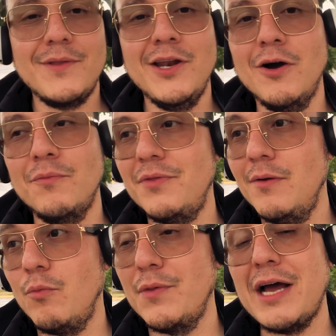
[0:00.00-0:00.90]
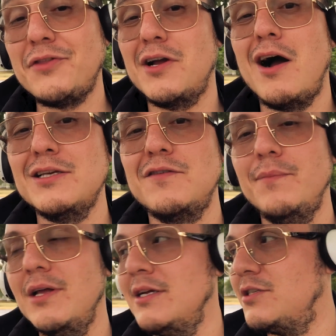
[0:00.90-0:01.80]
You know, without the cost of
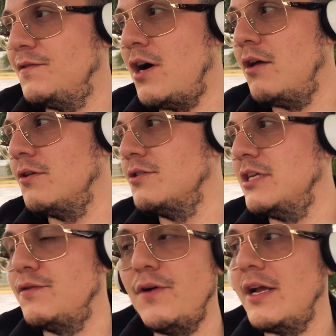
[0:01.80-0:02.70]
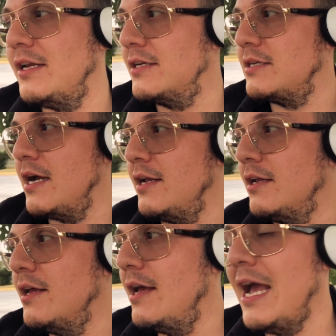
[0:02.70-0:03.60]
millions of dollars, it's fucking
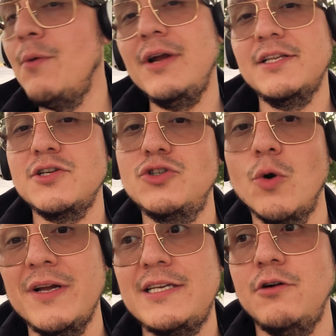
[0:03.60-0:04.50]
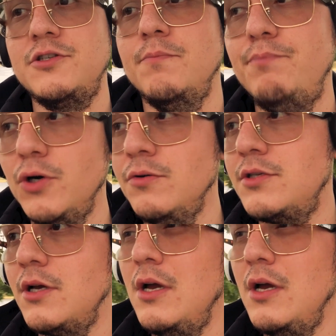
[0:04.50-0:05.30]
exciting. And we get to storytell to boot.